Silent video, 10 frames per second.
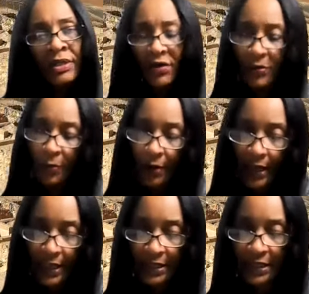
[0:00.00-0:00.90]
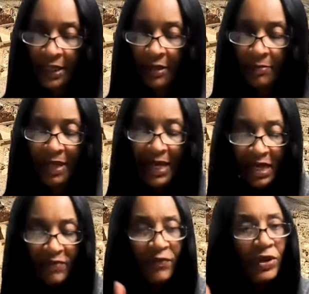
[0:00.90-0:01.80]
the price
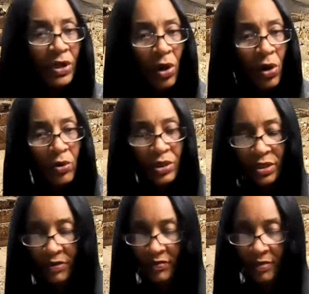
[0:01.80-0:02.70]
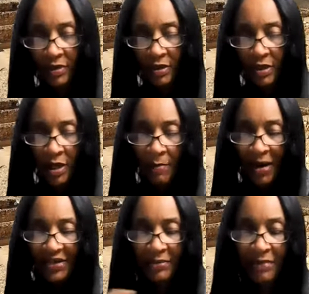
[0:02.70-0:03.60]
paid for Jehoshaphat
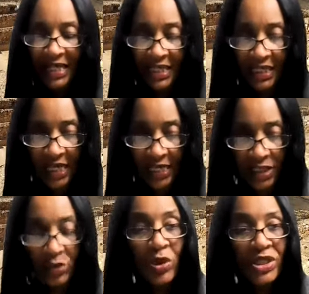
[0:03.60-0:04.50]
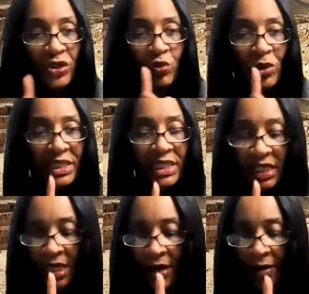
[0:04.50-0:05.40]
by the Midianites was
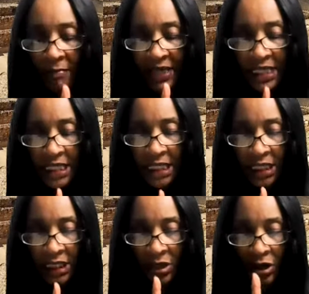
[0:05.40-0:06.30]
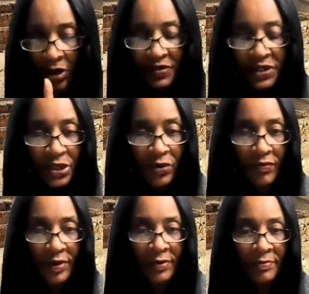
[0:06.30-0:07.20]
20 pieces of
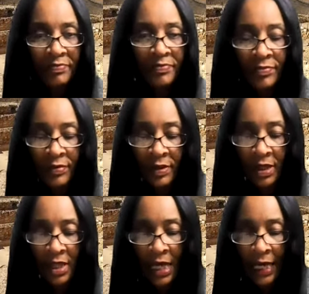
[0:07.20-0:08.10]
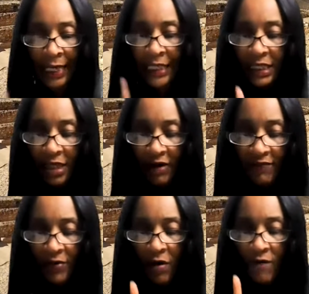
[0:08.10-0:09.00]
silver,
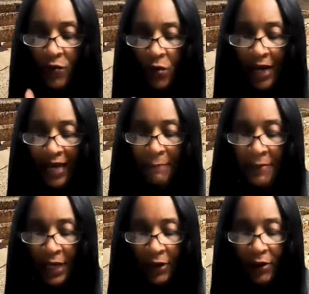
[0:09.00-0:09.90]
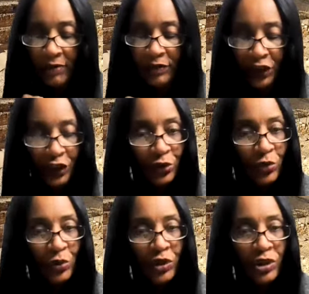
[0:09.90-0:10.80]
enough for a pair of
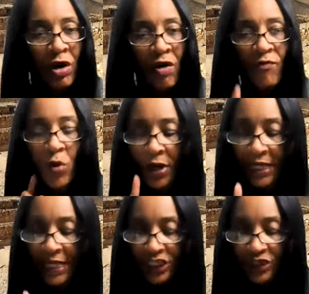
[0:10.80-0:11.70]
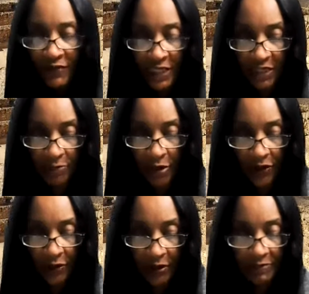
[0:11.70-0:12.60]
shoes for each of his
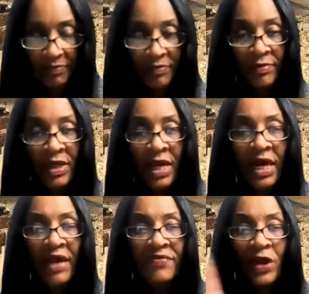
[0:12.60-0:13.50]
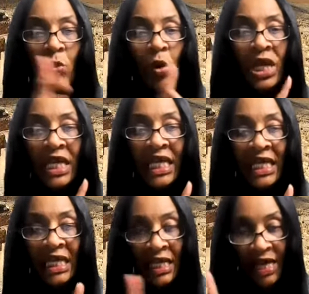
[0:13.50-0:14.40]
brethren. And there were
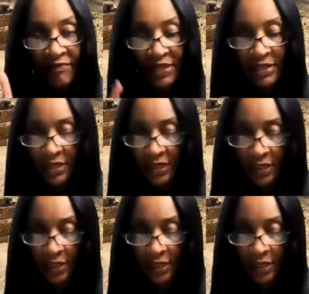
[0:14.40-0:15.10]
11